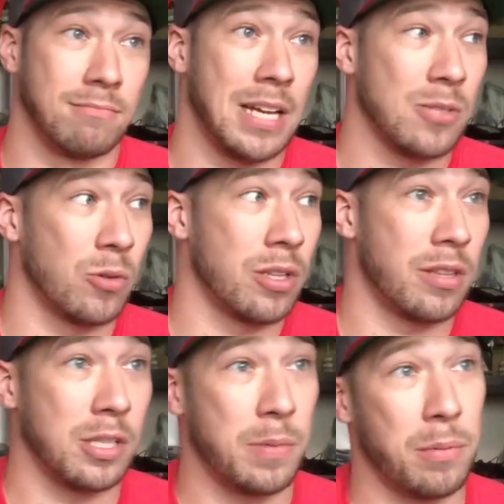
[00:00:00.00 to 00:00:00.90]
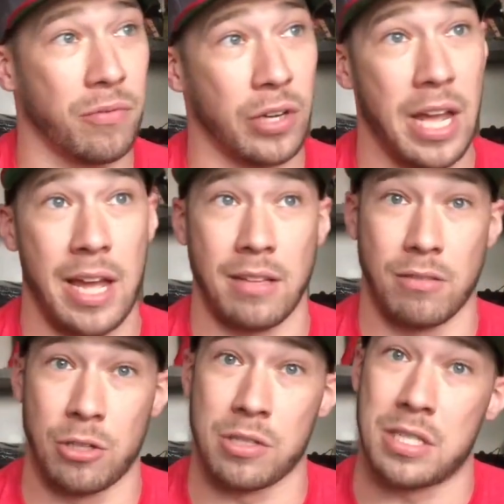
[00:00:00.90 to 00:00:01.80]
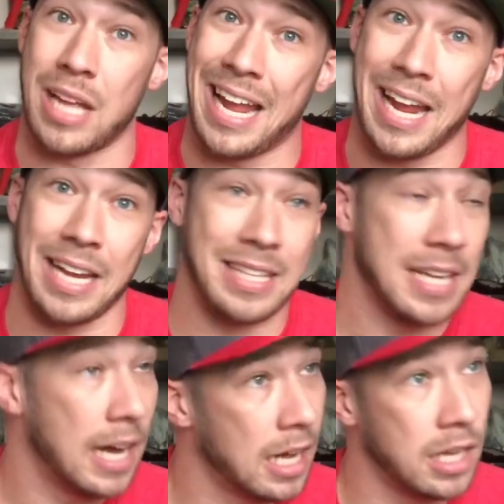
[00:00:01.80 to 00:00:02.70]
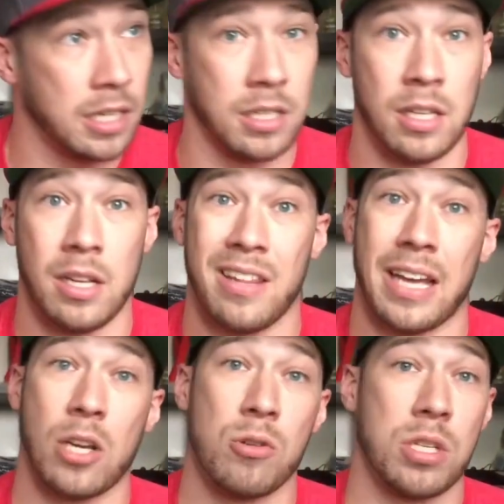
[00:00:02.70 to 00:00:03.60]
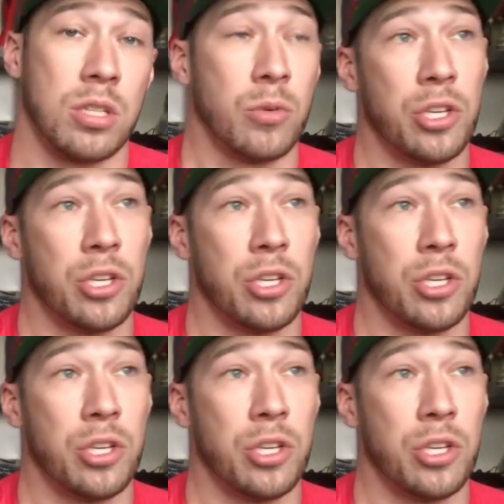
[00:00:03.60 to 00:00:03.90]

That's one of the things people forget. There's a ton that goes into it.